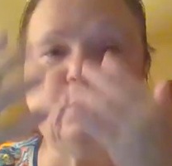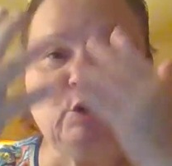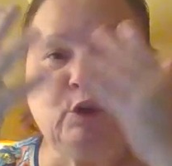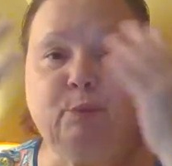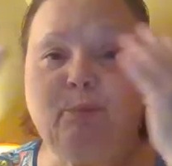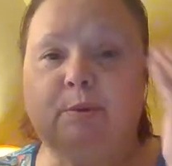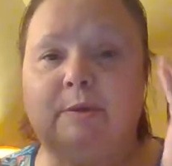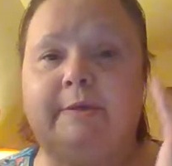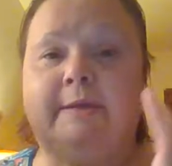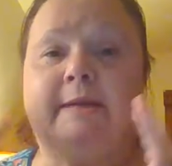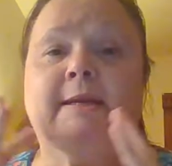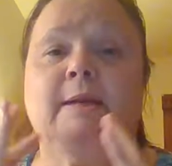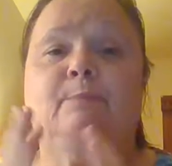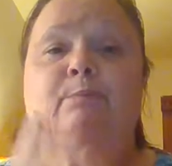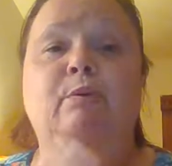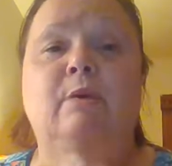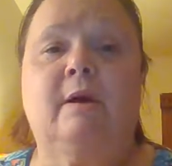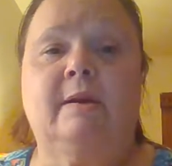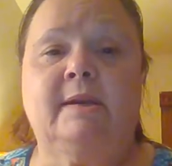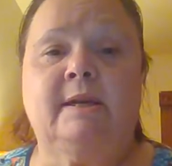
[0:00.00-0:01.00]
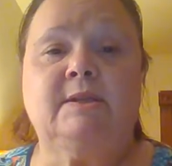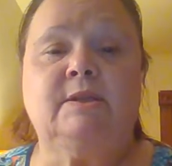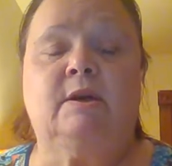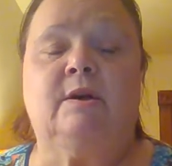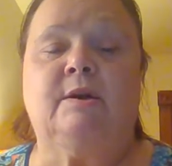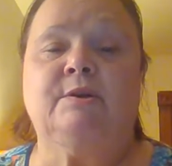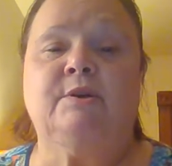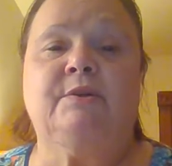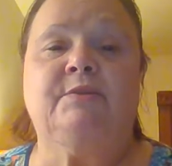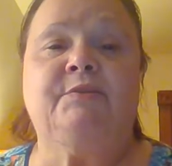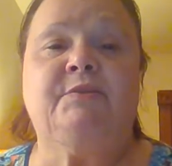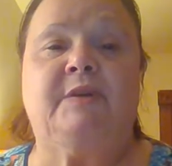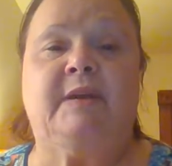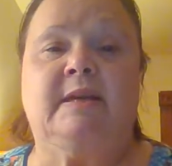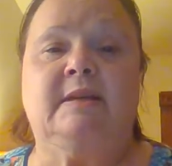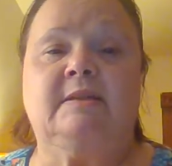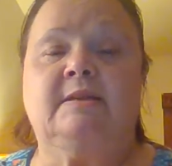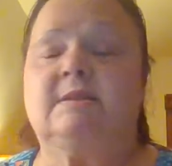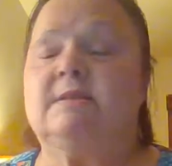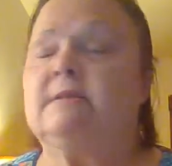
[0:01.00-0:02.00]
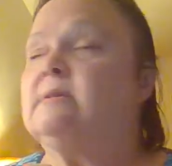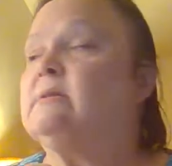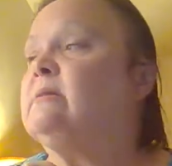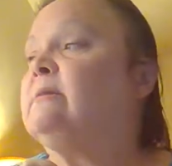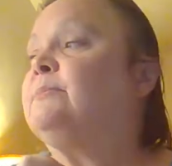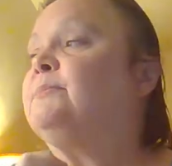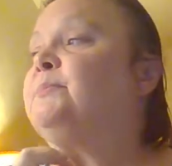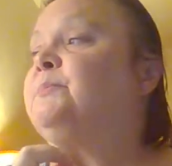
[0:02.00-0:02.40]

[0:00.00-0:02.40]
you put any product on your face.